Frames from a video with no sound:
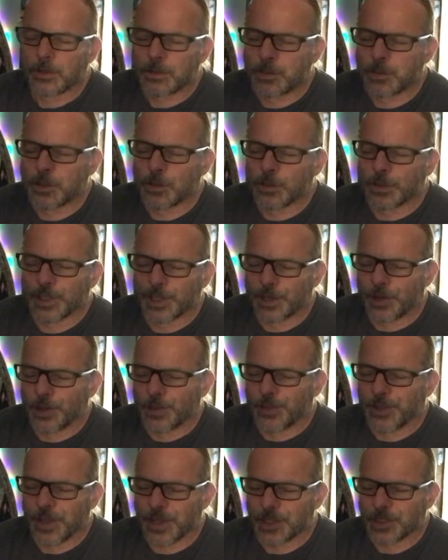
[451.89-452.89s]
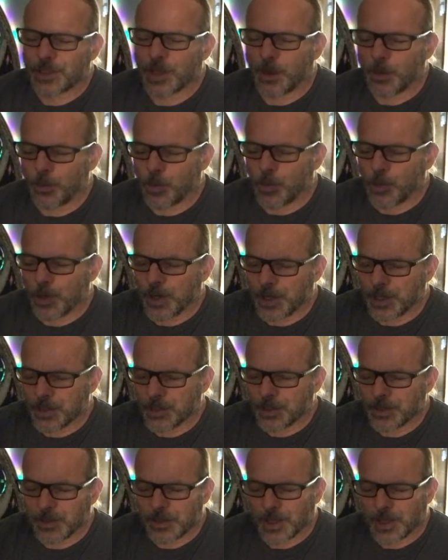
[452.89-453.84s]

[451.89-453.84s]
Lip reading: do little things all morning.